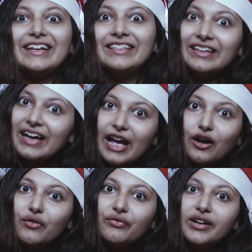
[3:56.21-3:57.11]
in the
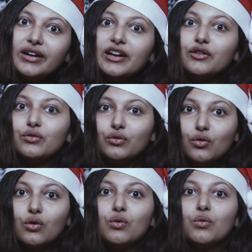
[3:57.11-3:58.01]
hang of it and you
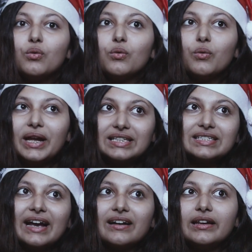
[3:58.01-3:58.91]
know
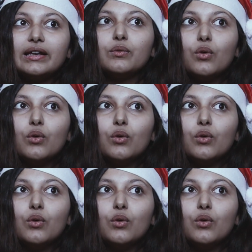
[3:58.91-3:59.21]
exactly